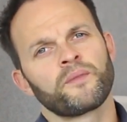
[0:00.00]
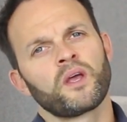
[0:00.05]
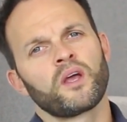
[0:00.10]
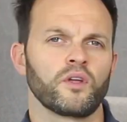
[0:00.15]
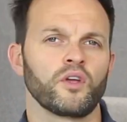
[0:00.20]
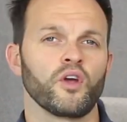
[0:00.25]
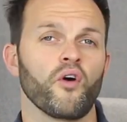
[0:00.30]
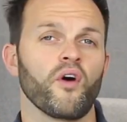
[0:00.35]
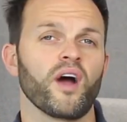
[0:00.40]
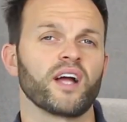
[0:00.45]

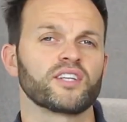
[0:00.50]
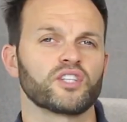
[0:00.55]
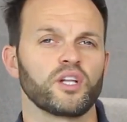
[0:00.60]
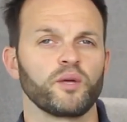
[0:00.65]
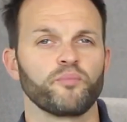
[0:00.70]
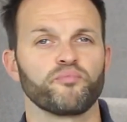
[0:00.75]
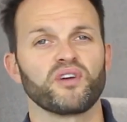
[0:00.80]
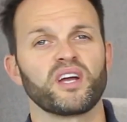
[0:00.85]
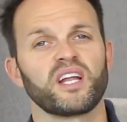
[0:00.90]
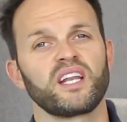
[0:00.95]
you're actually
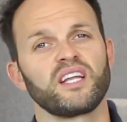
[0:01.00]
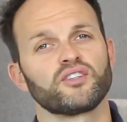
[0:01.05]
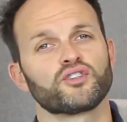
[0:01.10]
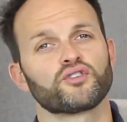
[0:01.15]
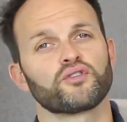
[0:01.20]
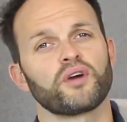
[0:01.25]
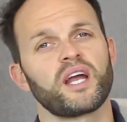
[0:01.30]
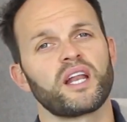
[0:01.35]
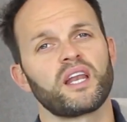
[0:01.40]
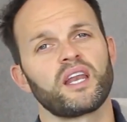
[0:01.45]
bringing in
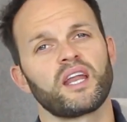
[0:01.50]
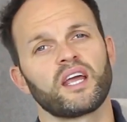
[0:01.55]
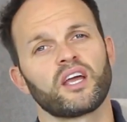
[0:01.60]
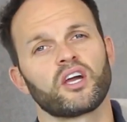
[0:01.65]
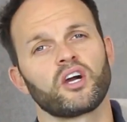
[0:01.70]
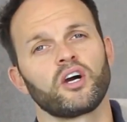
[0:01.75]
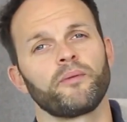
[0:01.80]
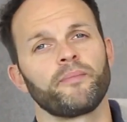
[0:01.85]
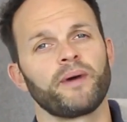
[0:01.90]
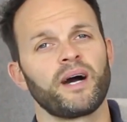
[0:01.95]
trading
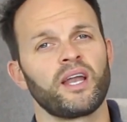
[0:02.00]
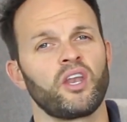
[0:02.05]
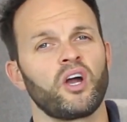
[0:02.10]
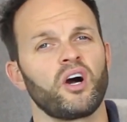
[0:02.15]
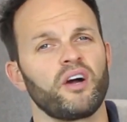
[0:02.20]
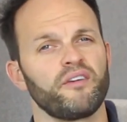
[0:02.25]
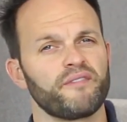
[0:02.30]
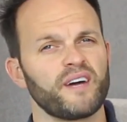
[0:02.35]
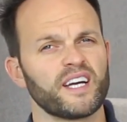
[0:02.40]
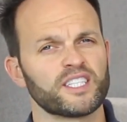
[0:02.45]
income and
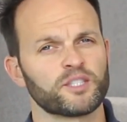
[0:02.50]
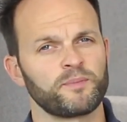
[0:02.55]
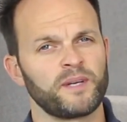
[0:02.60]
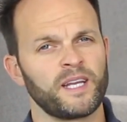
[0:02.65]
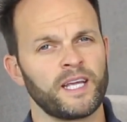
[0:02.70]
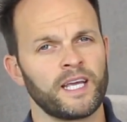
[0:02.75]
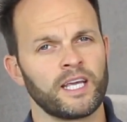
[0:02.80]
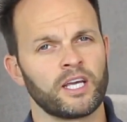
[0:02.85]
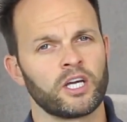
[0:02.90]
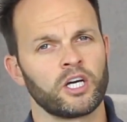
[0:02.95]
not
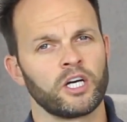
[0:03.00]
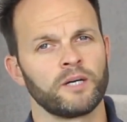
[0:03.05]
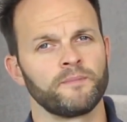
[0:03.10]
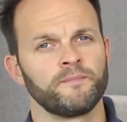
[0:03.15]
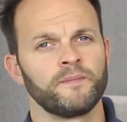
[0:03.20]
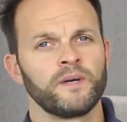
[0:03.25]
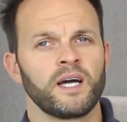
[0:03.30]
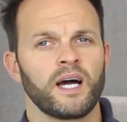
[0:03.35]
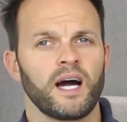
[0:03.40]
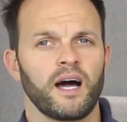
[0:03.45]
investment income,
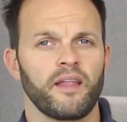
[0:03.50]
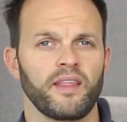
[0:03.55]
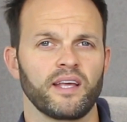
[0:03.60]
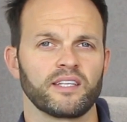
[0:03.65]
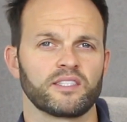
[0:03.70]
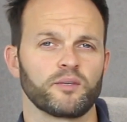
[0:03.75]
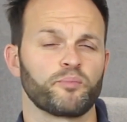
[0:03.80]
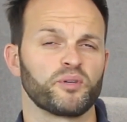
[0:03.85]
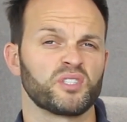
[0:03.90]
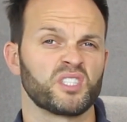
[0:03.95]
and
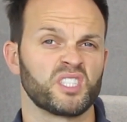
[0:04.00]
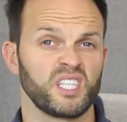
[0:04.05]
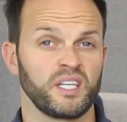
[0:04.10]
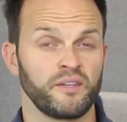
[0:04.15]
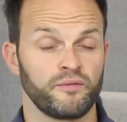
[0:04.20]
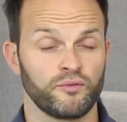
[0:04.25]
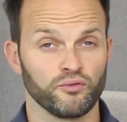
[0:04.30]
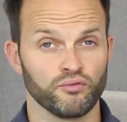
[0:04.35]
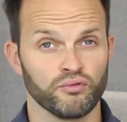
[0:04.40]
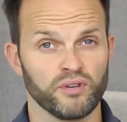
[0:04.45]
there's a
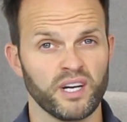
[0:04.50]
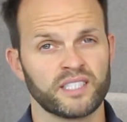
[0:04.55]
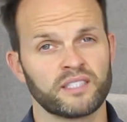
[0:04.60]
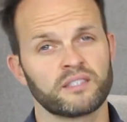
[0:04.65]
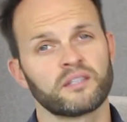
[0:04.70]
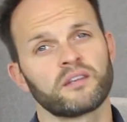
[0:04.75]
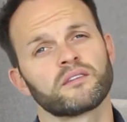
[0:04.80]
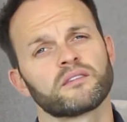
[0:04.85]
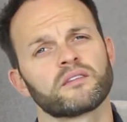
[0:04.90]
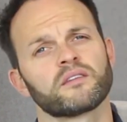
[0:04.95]
perceived
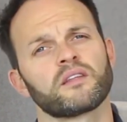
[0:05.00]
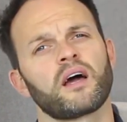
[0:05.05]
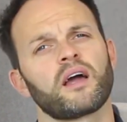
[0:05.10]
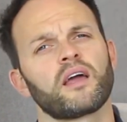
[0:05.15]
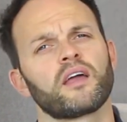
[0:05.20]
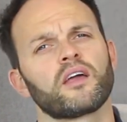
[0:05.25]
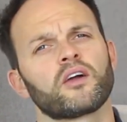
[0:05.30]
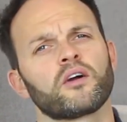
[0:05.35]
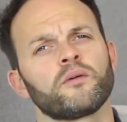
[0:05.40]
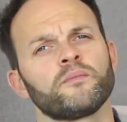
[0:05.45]
risk to that
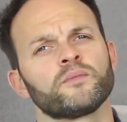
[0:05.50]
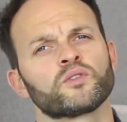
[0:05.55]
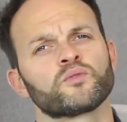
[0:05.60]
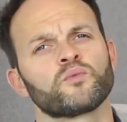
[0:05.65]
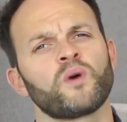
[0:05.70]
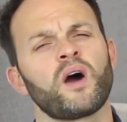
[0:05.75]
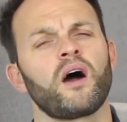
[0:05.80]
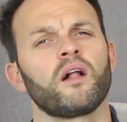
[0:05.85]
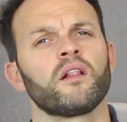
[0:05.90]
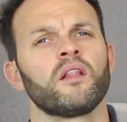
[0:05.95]
income as
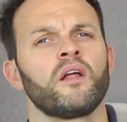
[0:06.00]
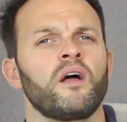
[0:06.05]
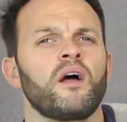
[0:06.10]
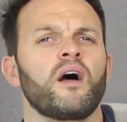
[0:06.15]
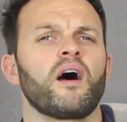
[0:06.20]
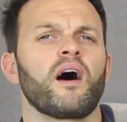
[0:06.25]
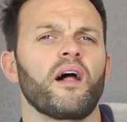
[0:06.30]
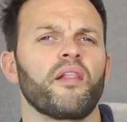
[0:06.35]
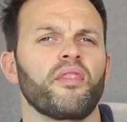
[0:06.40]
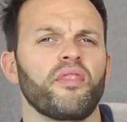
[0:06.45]
well,
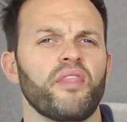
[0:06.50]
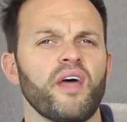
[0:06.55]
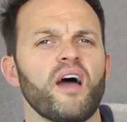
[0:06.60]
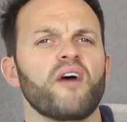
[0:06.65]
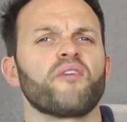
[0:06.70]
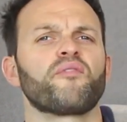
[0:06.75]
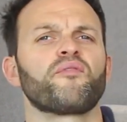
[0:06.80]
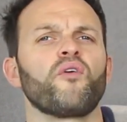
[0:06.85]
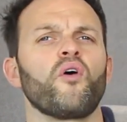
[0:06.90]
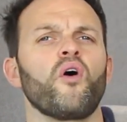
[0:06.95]
and
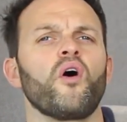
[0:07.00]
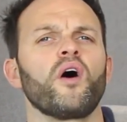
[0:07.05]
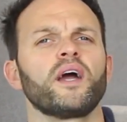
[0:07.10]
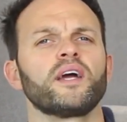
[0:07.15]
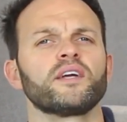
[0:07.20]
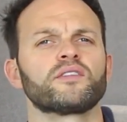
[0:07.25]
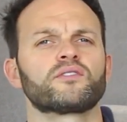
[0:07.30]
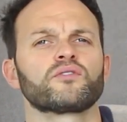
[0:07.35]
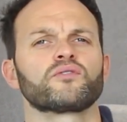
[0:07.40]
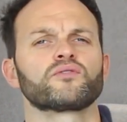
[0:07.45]
therefore
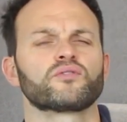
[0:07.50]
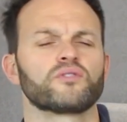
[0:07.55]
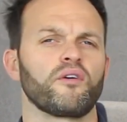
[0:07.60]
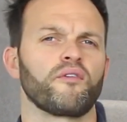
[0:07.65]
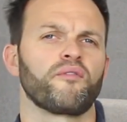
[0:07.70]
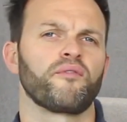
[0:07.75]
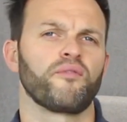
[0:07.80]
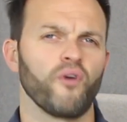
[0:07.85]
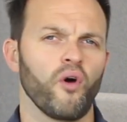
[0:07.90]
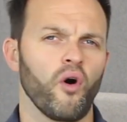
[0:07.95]
it does not
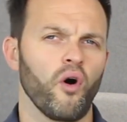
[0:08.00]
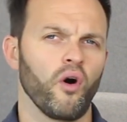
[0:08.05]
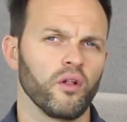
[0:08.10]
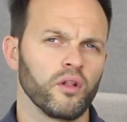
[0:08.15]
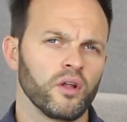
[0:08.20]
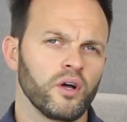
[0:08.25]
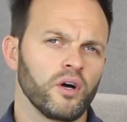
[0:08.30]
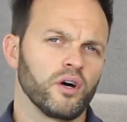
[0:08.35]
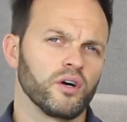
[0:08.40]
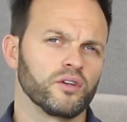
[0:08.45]

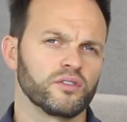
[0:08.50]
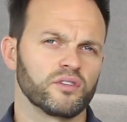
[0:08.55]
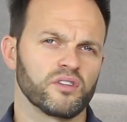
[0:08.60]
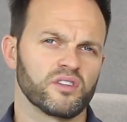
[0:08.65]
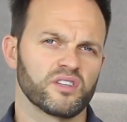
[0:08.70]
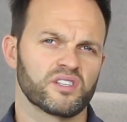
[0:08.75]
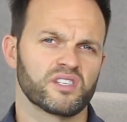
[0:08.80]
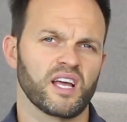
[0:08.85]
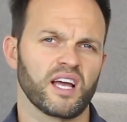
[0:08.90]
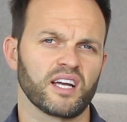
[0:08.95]
fall under
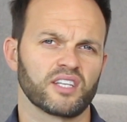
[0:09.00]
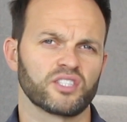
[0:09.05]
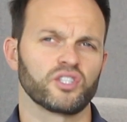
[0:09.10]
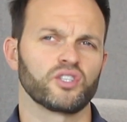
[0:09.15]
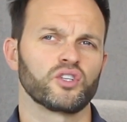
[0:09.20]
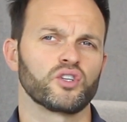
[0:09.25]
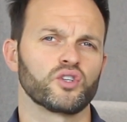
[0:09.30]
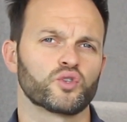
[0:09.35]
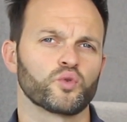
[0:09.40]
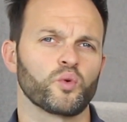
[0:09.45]
the
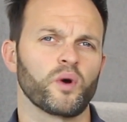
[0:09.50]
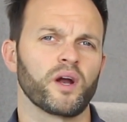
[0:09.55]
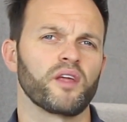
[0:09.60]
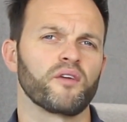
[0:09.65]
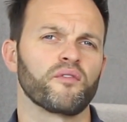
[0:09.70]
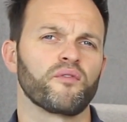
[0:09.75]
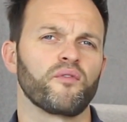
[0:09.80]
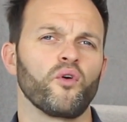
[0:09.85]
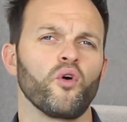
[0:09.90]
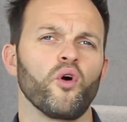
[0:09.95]
Section
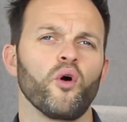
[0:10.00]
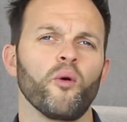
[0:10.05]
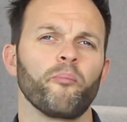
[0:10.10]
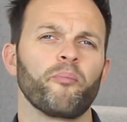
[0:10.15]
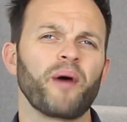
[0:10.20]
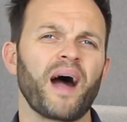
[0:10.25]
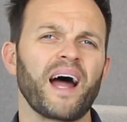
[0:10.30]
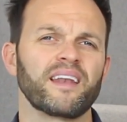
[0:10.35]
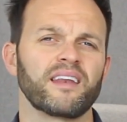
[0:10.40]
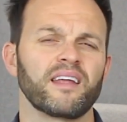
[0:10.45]
24
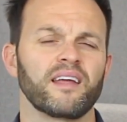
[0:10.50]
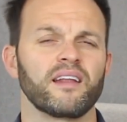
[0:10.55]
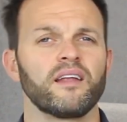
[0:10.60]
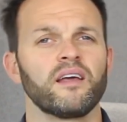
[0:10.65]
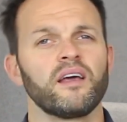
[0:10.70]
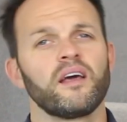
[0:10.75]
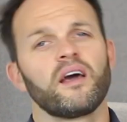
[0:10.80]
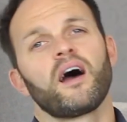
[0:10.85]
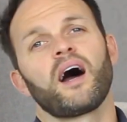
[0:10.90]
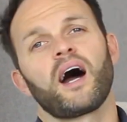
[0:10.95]
banding,
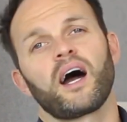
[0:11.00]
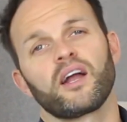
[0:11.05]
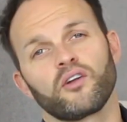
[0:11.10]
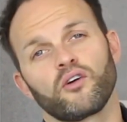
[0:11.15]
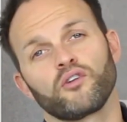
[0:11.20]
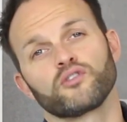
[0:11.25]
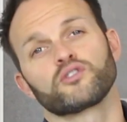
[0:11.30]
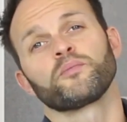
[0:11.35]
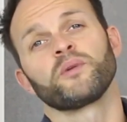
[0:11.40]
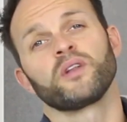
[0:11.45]
and
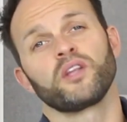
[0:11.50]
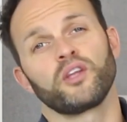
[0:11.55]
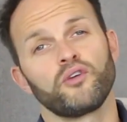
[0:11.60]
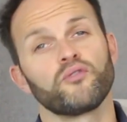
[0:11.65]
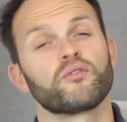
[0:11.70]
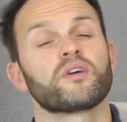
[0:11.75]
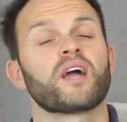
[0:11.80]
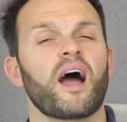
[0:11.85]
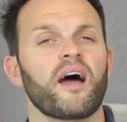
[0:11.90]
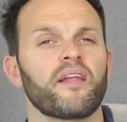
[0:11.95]
ultimately you
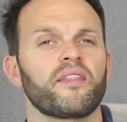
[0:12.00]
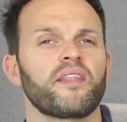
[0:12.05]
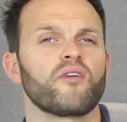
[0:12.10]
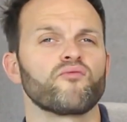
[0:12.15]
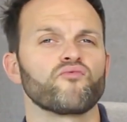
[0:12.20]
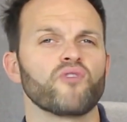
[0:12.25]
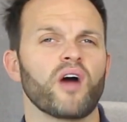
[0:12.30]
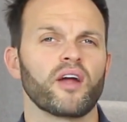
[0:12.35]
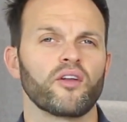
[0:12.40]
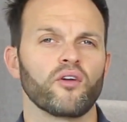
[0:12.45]
can then
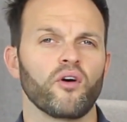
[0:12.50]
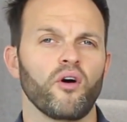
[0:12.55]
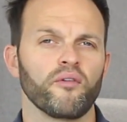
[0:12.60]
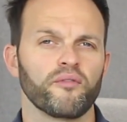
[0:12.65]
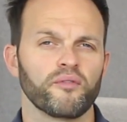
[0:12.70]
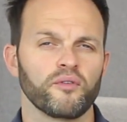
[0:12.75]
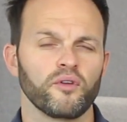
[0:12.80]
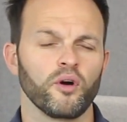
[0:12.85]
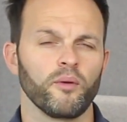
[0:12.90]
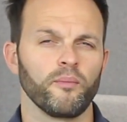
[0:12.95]
write
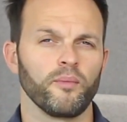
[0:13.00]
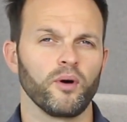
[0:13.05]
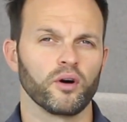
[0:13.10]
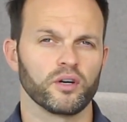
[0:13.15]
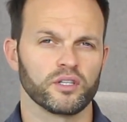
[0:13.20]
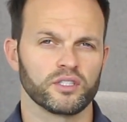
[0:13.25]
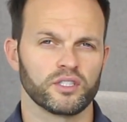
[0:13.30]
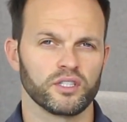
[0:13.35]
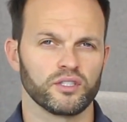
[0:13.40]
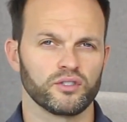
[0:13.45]
off your
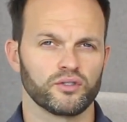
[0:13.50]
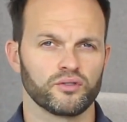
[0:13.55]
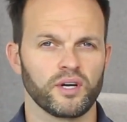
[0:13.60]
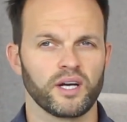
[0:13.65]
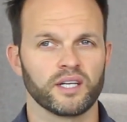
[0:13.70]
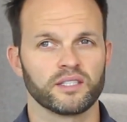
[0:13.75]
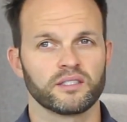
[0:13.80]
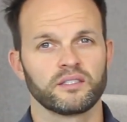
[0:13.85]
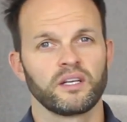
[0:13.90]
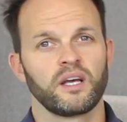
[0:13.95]
mortgage
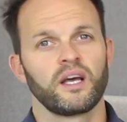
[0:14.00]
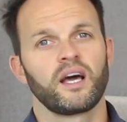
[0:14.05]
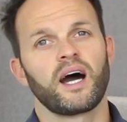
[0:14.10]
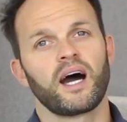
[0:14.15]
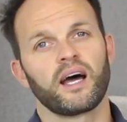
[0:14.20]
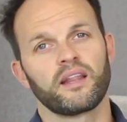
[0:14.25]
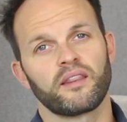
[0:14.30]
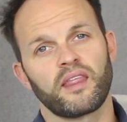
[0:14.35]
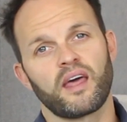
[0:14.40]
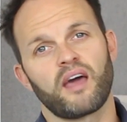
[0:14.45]
interest
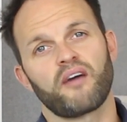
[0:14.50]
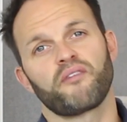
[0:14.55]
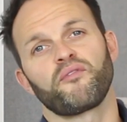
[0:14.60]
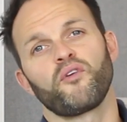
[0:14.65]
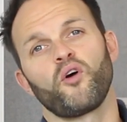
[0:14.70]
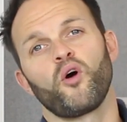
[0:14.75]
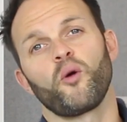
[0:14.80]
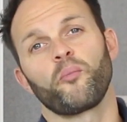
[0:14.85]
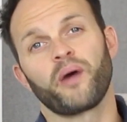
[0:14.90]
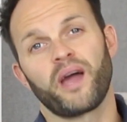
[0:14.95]
and
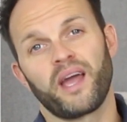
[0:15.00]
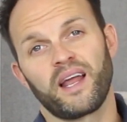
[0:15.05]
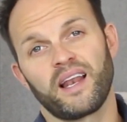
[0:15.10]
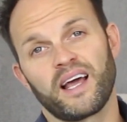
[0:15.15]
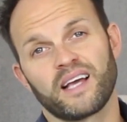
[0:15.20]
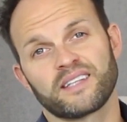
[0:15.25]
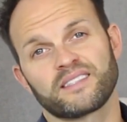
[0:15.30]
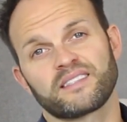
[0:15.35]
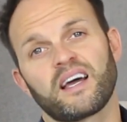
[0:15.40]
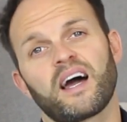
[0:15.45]
therefore pay
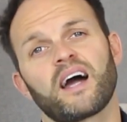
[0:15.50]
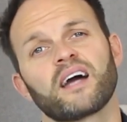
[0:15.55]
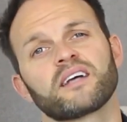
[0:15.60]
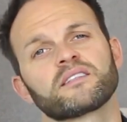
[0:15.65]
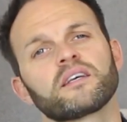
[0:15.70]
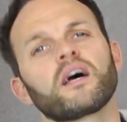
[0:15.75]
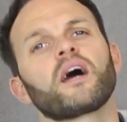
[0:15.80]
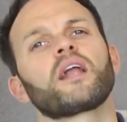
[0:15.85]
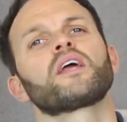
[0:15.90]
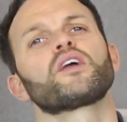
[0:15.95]
less
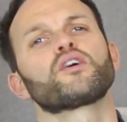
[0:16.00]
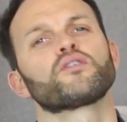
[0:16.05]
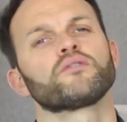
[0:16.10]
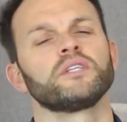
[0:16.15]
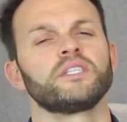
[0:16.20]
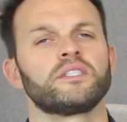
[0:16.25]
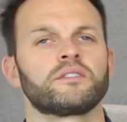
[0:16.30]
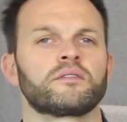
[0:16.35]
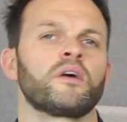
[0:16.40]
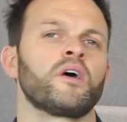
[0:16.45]
tax and
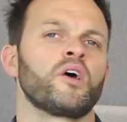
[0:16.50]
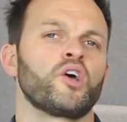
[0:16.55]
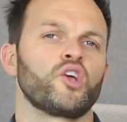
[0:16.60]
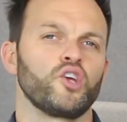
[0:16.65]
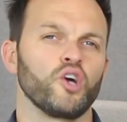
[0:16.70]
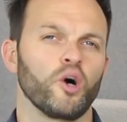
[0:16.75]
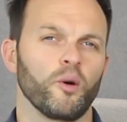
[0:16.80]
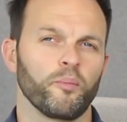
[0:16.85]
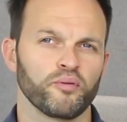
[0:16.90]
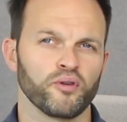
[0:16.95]
increase
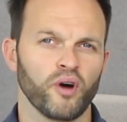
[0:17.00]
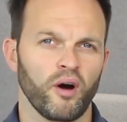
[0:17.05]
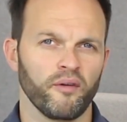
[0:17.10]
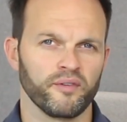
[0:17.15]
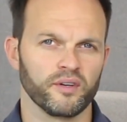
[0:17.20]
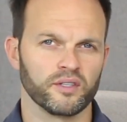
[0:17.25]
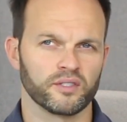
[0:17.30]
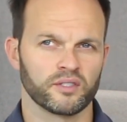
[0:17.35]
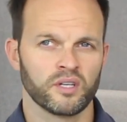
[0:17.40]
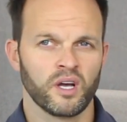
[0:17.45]
your
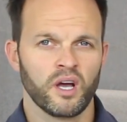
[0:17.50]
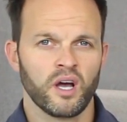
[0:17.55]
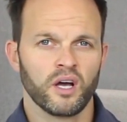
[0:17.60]
profits.